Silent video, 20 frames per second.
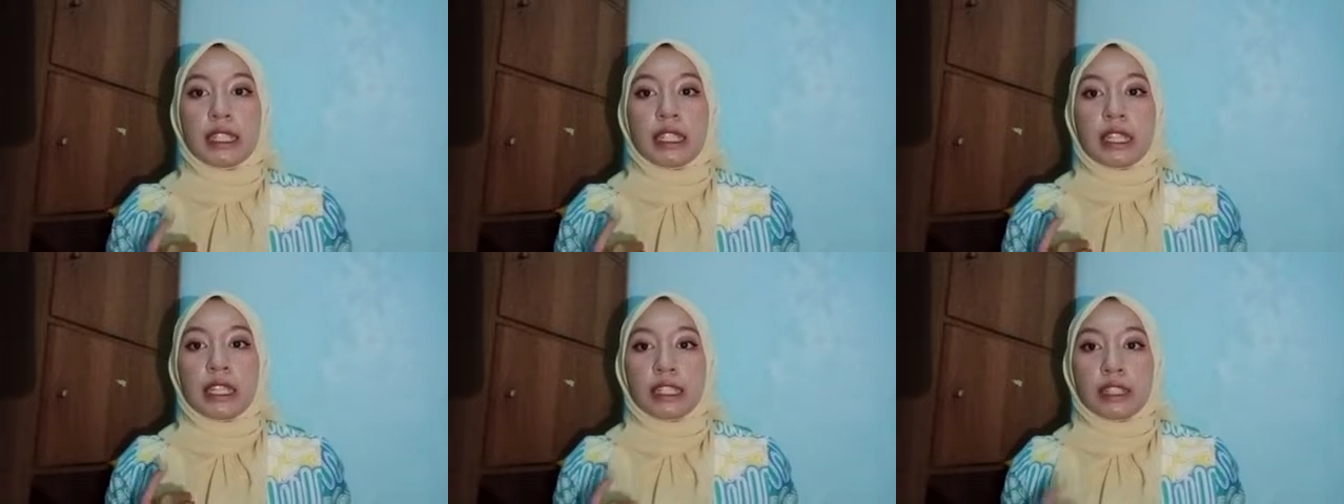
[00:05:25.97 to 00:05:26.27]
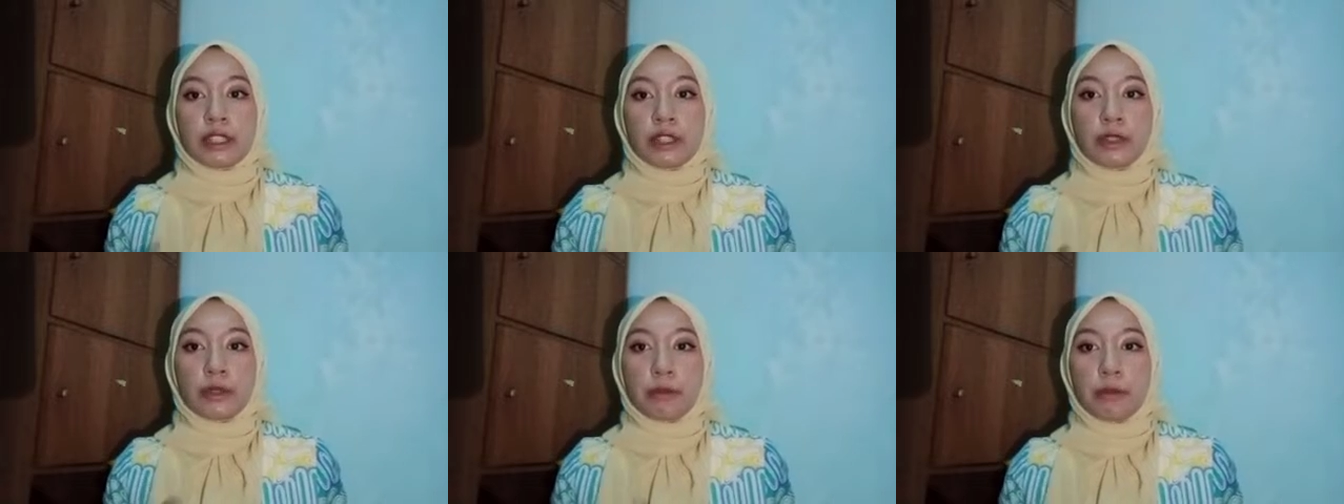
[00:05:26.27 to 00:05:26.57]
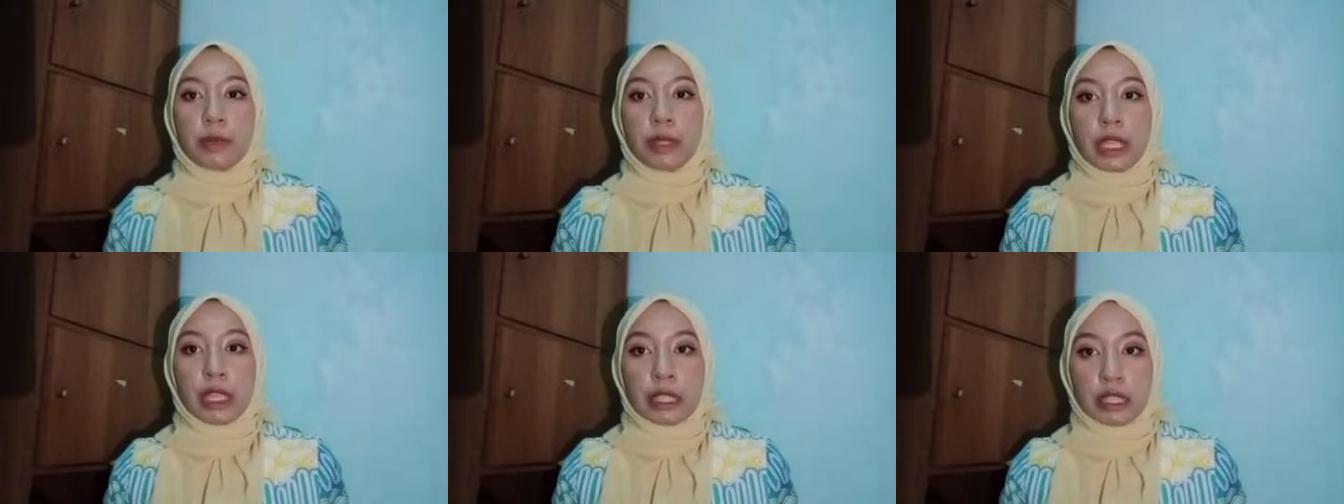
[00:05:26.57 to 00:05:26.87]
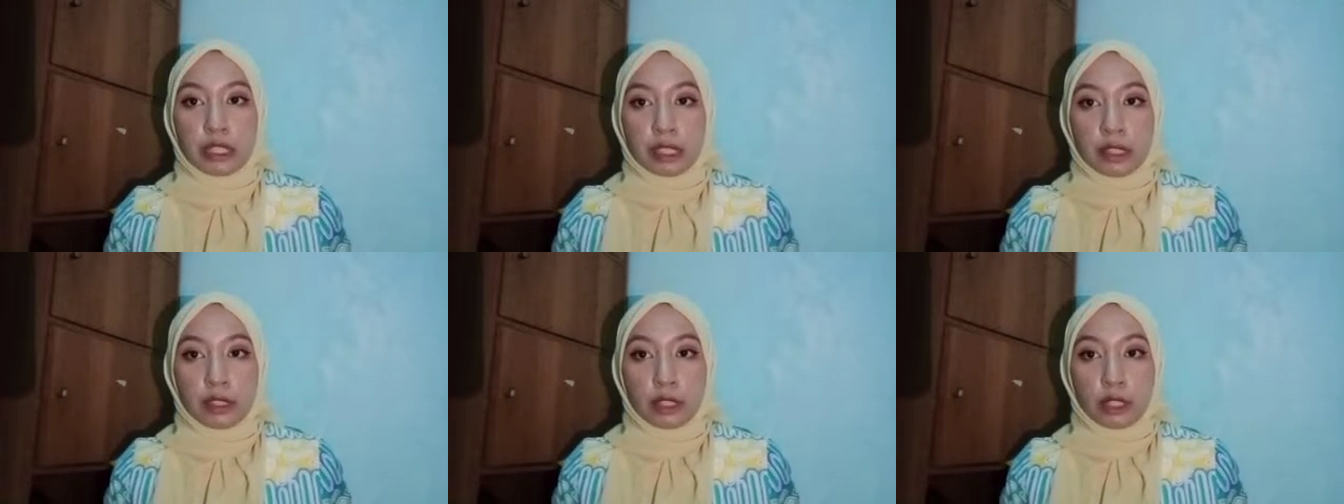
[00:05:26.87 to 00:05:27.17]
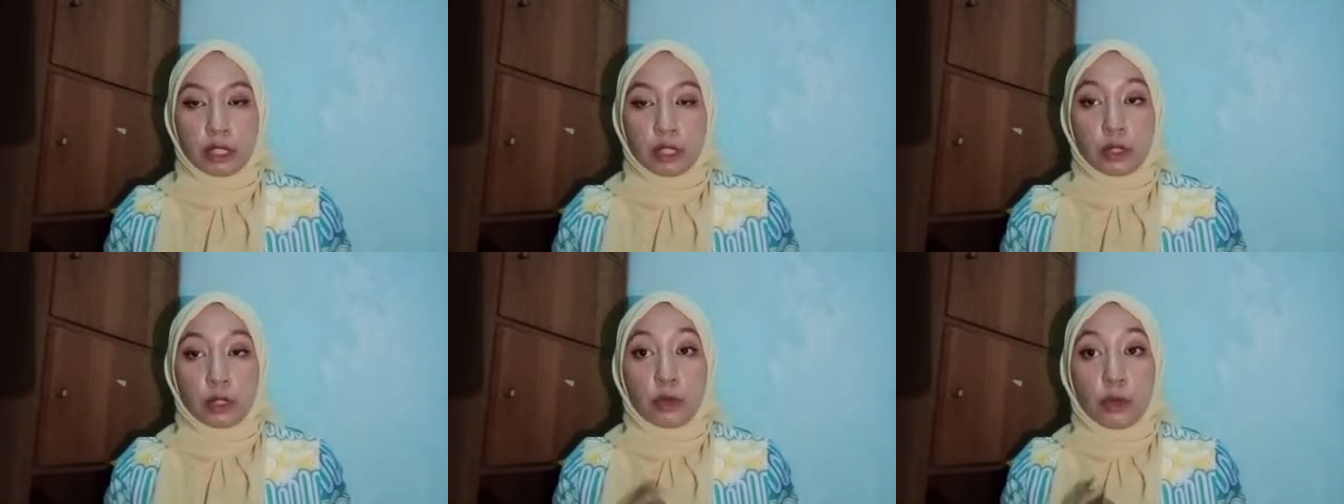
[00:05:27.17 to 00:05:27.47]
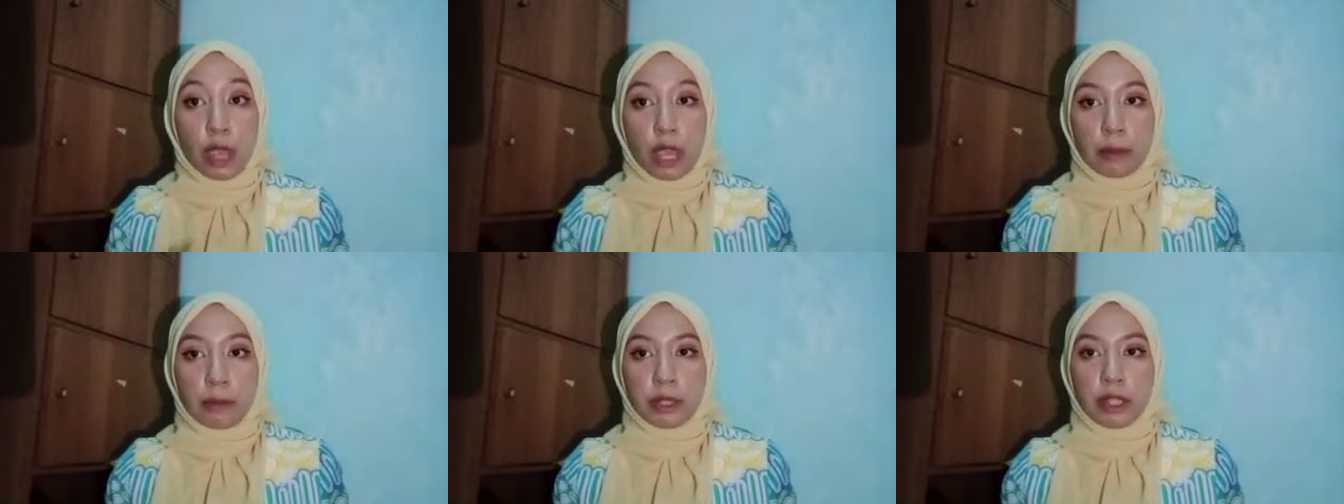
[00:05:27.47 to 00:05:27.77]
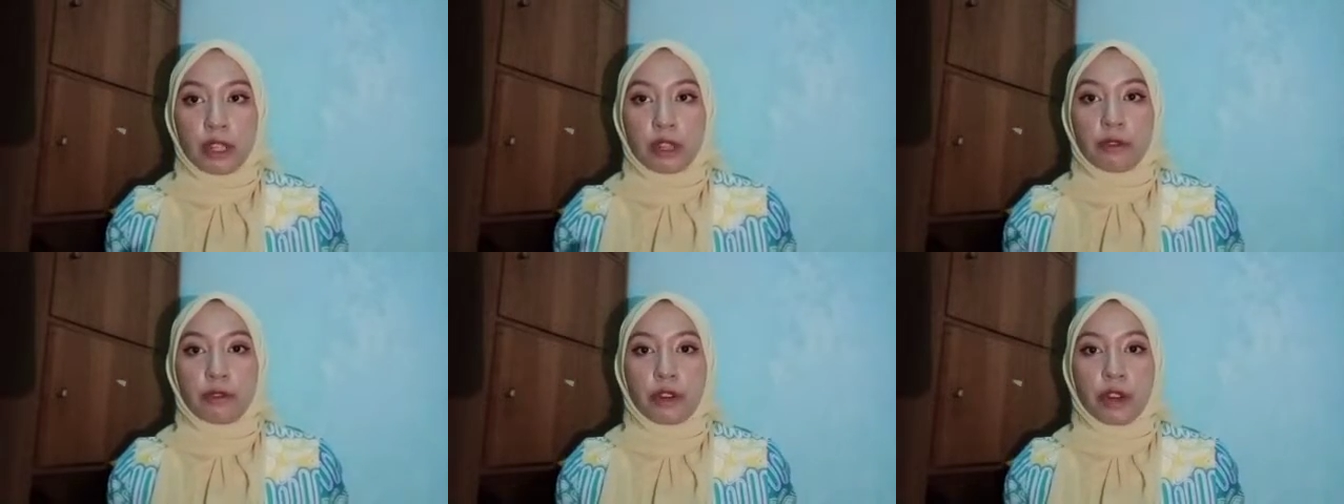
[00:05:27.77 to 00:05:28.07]
to being swept
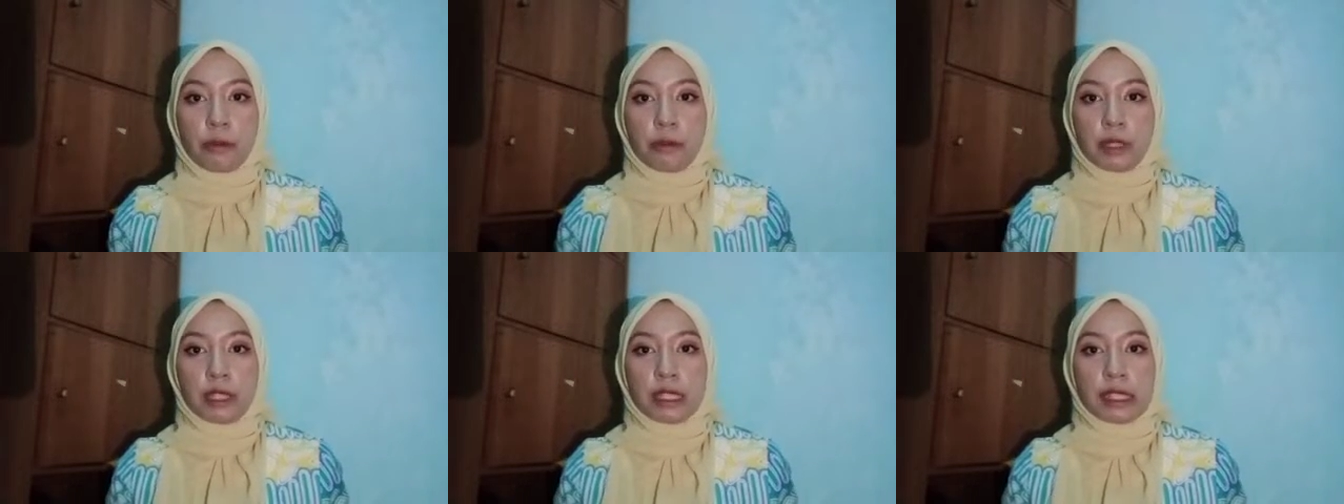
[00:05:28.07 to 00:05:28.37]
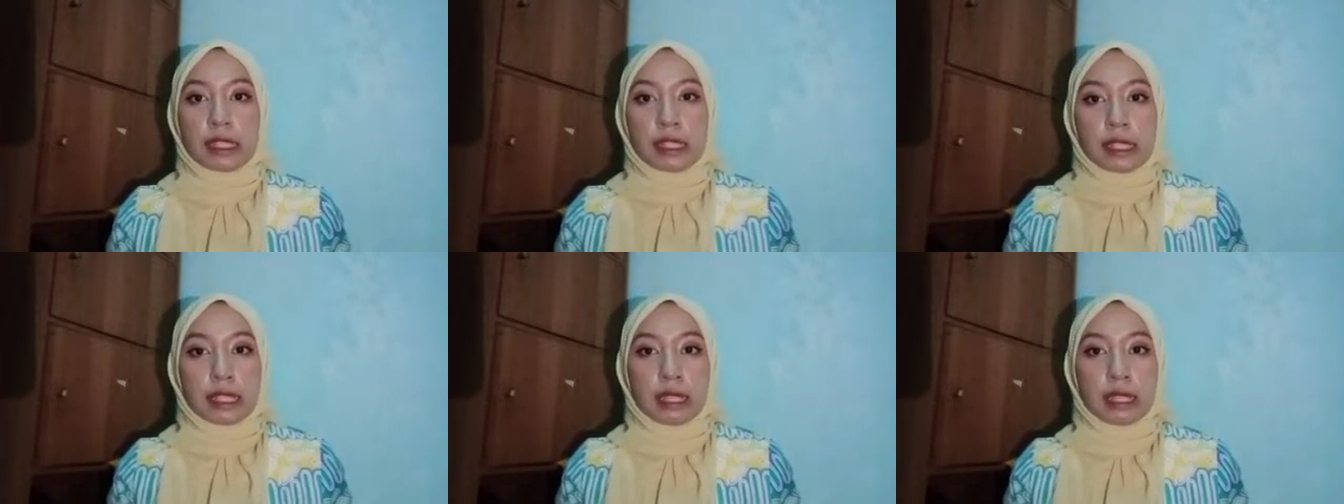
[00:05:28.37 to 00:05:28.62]
from the sea